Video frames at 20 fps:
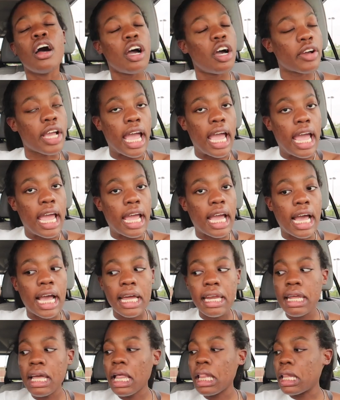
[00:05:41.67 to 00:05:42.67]
Okay,
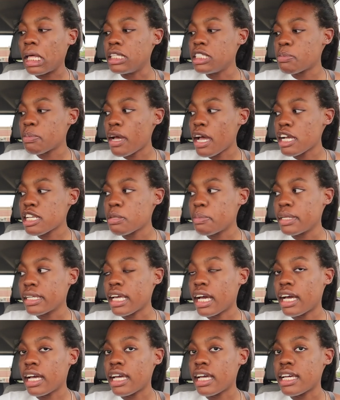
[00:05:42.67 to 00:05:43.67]
I need a lunchbox
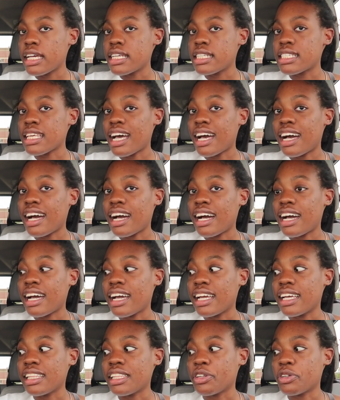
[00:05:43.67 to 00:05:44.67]
because
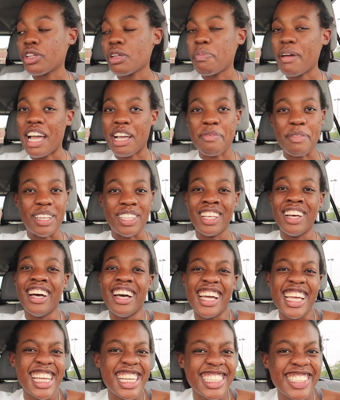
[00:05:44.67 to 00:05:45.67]
I literally pack my
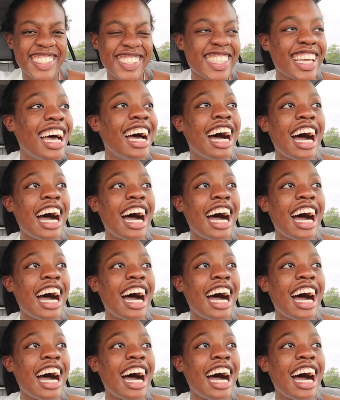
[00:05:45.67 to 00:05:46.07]
lunch.